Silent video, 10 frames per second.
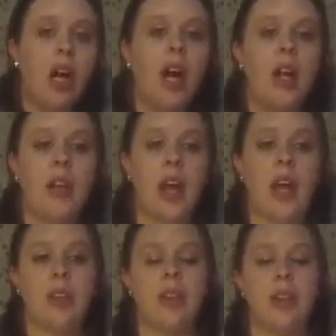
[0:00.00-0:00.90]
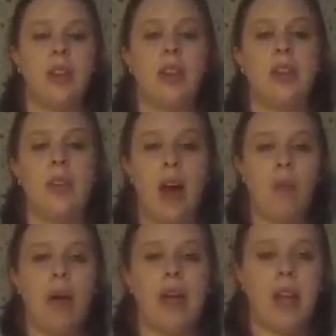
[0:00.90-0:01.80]
And then that
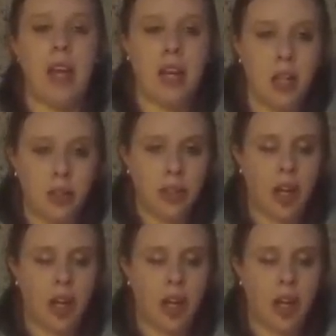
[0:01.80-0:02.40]
way they can use